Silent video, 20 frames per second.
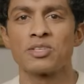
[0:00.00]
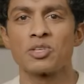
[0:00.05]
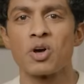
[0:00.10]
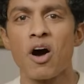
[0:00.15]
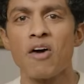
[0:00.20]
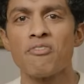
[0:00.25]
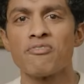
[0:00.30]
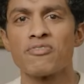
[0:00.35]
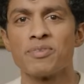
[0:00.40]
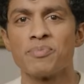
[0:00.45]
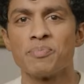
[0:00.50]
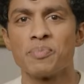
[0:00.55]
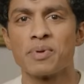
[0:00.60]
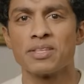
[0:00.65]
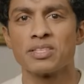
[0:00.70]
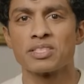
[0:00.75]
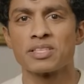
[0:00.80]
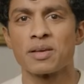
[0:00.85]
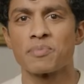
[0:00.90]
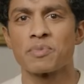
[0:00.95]
often
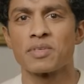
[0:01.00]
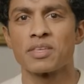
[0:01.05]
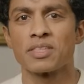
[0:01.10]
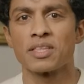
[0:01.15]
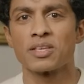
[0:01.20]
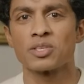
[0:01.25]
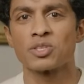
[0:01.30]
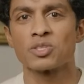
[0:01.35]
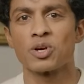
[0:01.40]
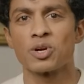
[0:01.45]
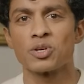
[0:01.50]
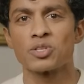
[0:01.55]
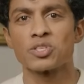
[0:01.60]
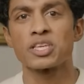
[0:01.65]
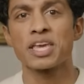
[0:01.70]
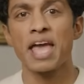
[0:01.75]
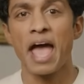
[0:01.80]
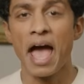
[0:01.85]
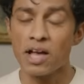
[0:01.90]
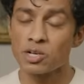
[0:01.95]
been something that starts
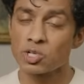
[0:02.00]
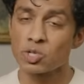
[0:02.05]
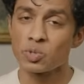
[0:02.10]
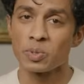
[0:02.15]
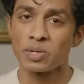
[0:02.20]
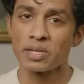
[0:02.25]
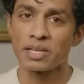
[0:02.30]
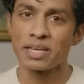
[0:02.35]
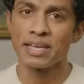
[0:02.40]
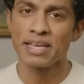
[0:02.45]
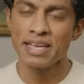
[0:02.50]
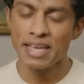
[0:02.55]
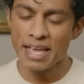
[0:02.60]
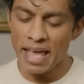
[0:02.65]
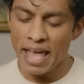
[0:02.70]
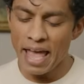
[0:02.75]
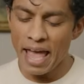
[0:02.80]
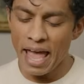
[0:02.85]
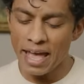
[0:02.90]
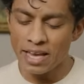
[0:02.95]
casually
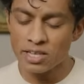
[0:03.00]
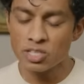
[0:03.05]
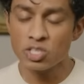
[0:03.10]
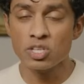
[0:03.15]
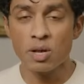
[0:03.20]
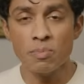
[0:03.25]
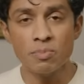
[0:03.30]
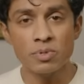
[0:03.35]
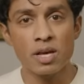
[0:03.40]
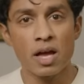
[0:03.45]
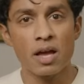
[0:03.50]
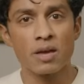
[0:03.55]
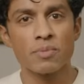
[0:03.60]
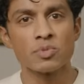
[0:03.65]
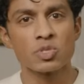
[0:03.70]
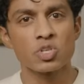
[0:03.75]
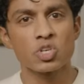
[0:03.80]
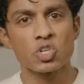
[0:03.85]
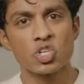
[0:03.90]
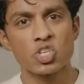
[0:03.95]
and
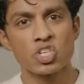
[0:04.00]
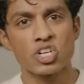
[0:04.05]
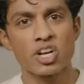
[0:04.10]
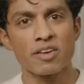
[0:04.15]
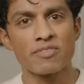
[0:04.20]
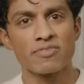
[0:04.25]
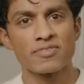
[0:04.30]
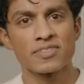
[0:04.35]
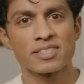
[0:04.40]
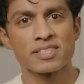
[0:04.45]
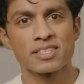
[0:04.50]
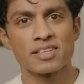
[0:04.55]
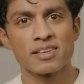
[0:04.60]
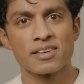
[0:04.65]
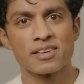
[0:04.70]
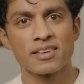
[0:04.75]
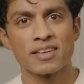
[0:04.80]
sometimes shifts.